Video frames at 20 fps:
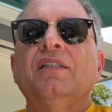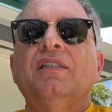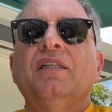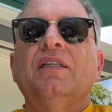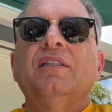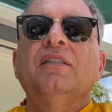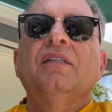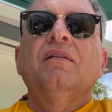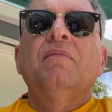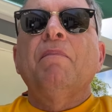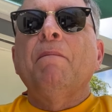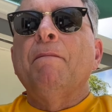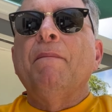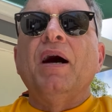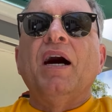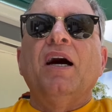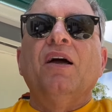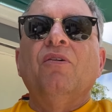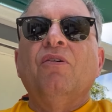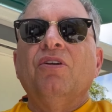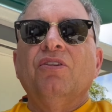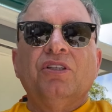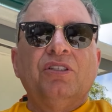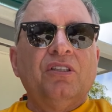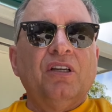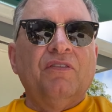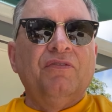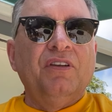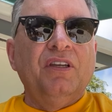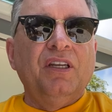season, buy all the
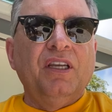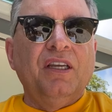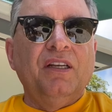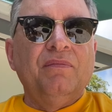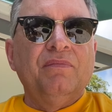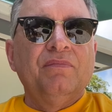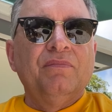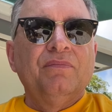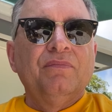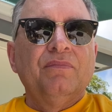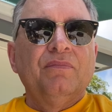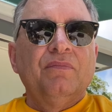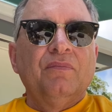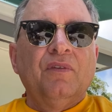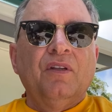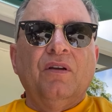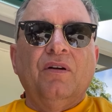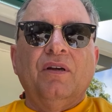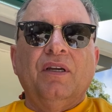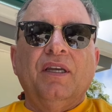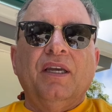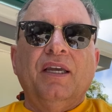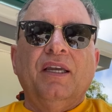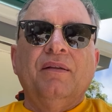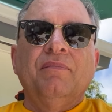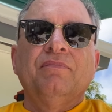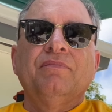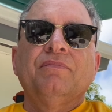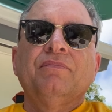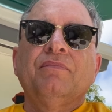stuff you need, okay?
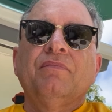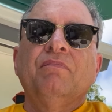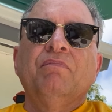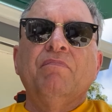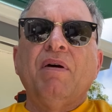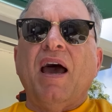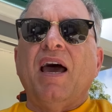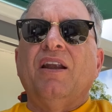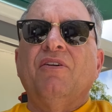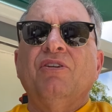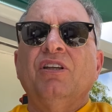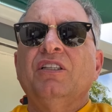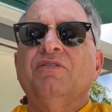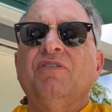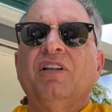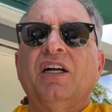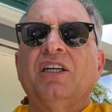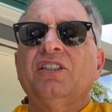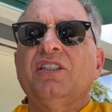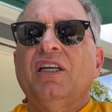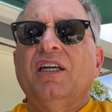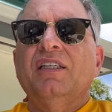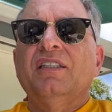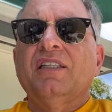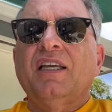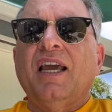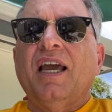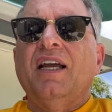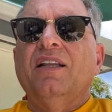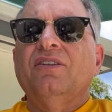Batteries, flashlights,
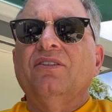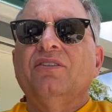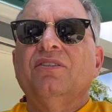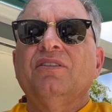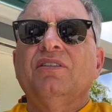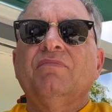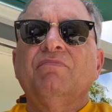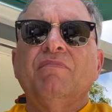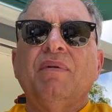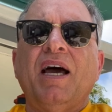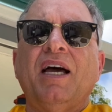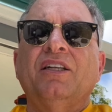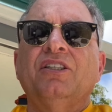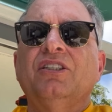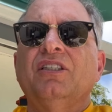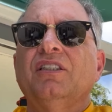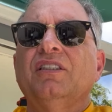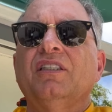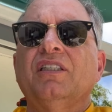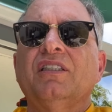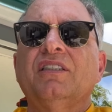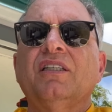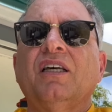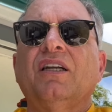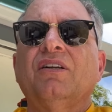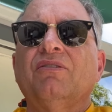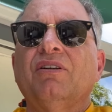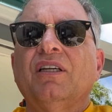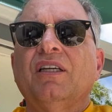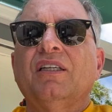candles, matches, et
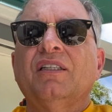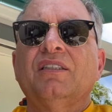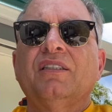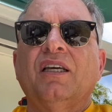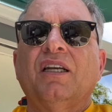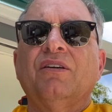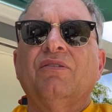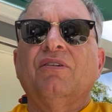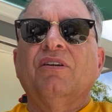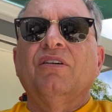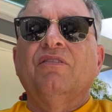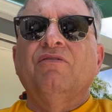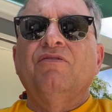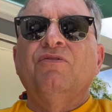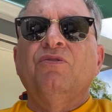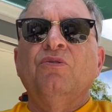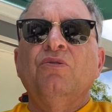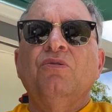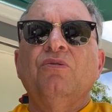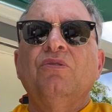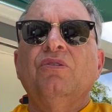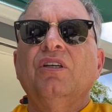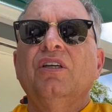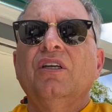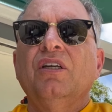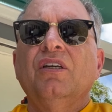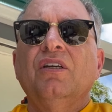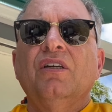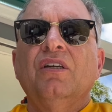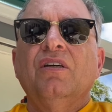cetera, food,
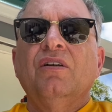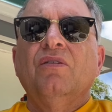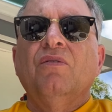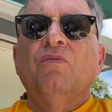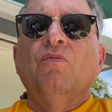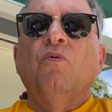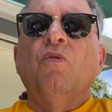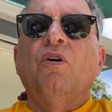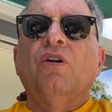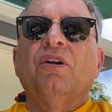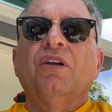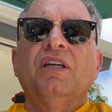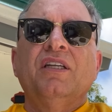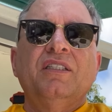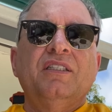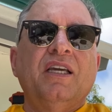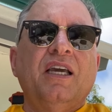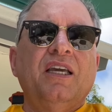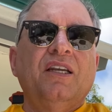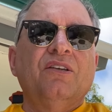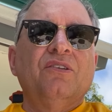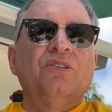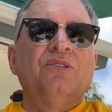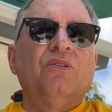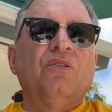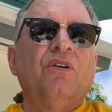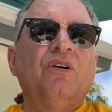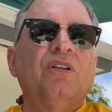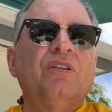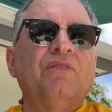water containers,
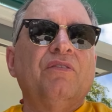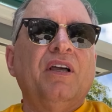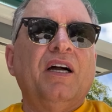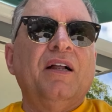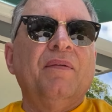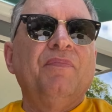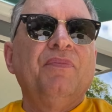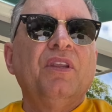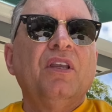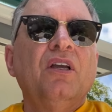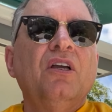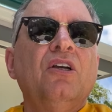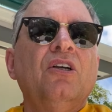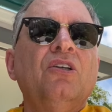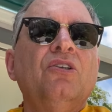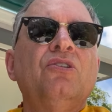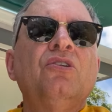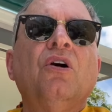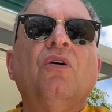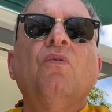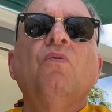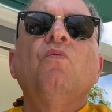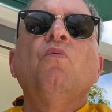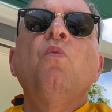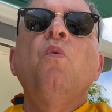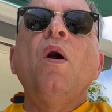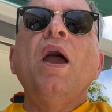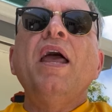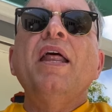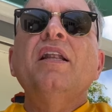all of that. So,
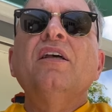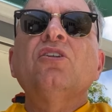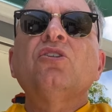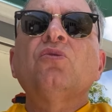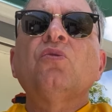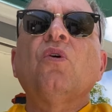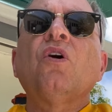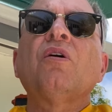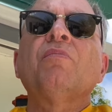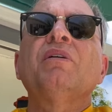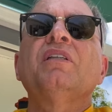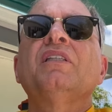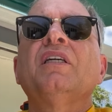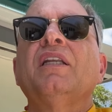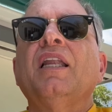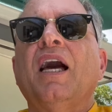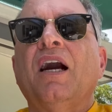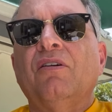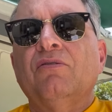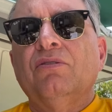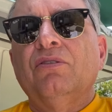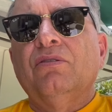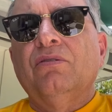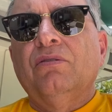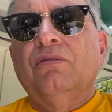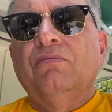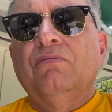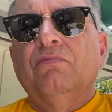when a storm is announced,